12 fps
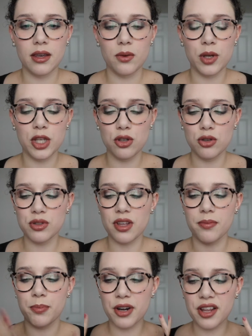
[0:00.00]
you use
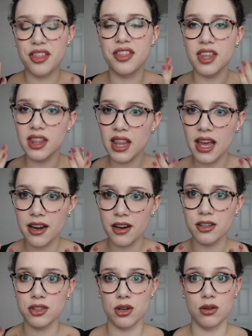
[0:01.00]
a pretty thin
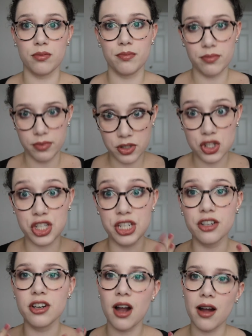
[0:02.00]
layer, so
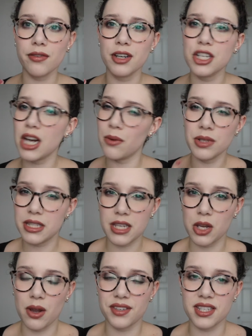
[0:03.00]
sheer coverage, I wouldn't
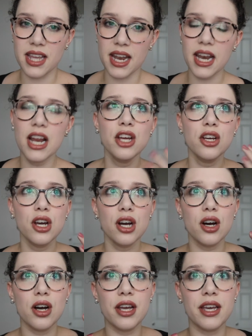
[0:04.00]
say you have to set it.
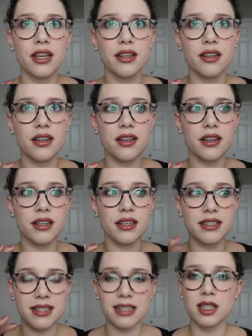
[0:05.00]

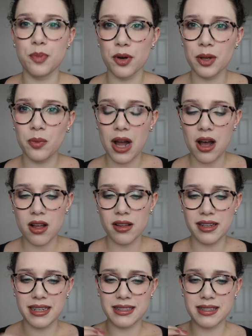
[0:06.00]
It sets pretty
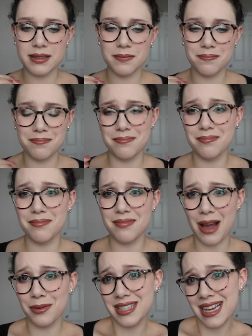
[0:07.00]
well.
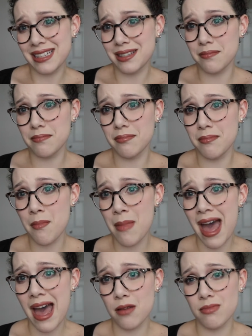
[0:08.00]
I would say it's
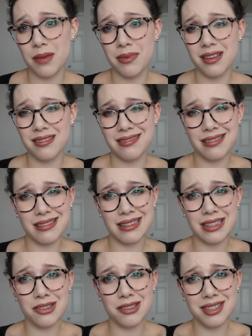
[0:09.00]
matte, maybe a
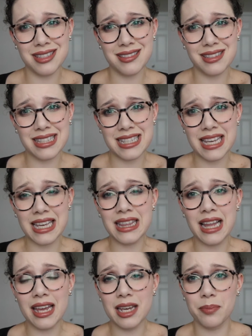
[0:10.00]
little
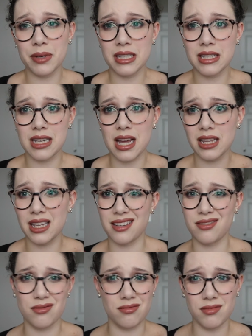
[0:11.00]
skin-like, but it's not like
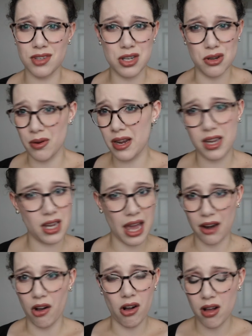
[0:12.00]
dewy
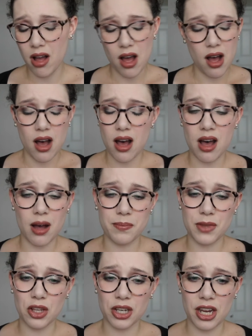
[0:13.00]
at all.
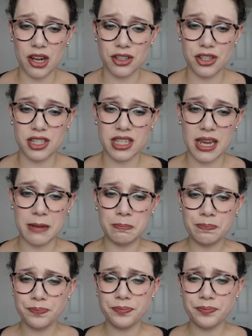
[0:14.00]
Looking on your skin,